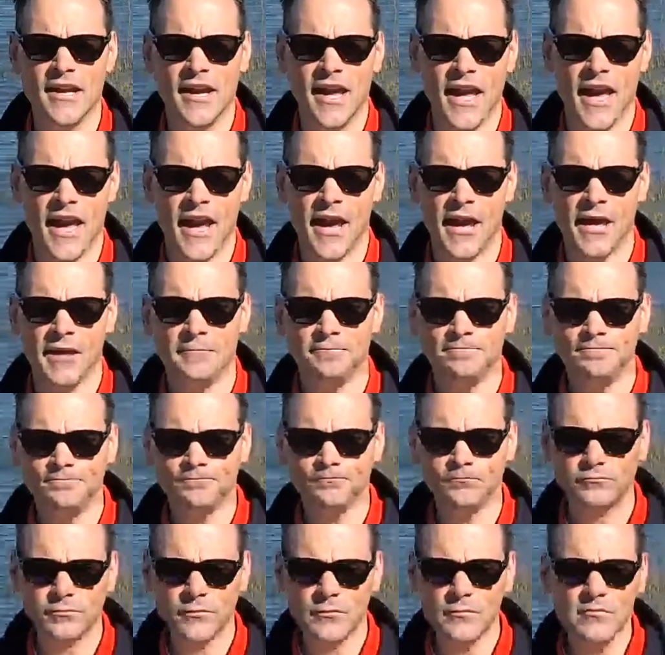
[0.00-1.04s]
And
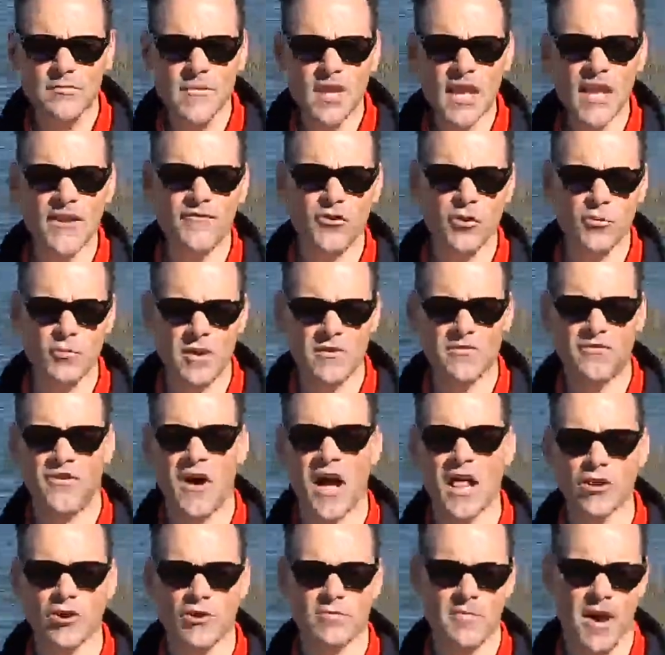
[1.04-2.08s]
if you've been
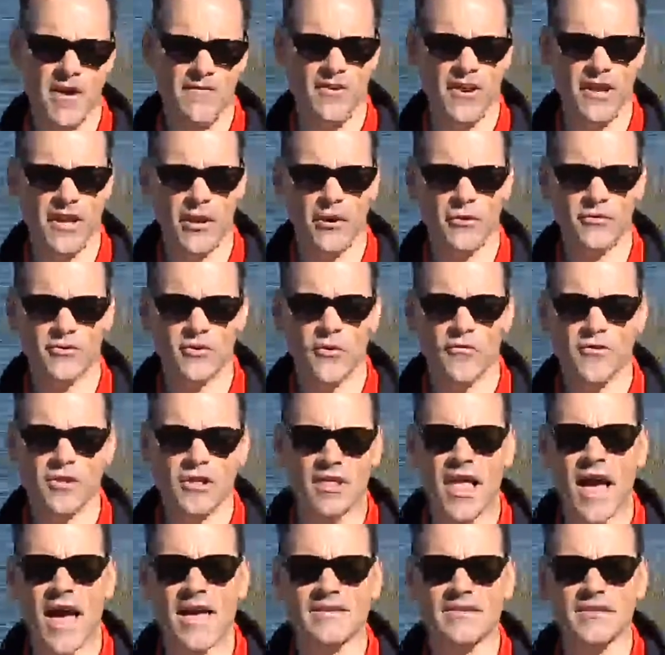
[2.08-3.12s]
following my videos over the
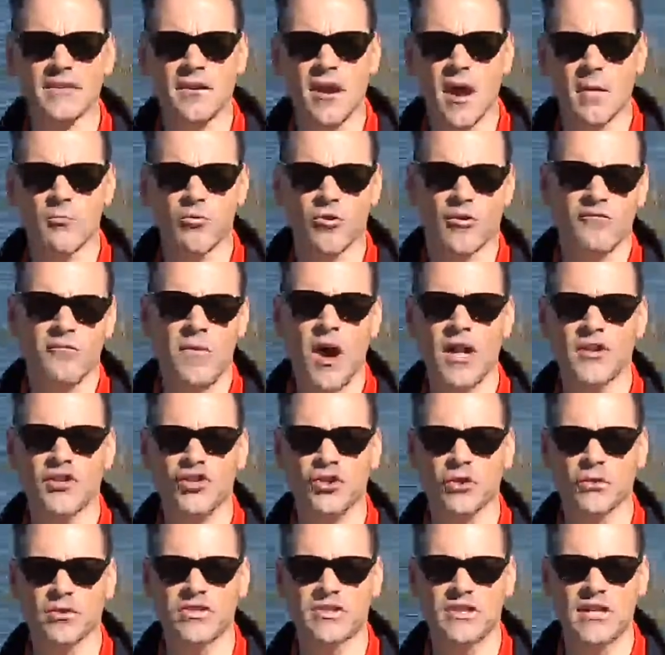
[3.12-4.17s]
last number of
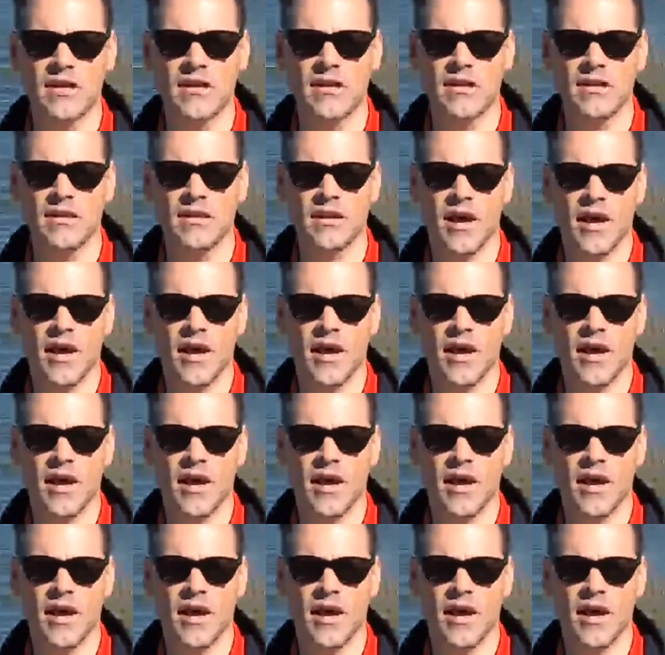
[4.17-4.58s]
months, you'll see,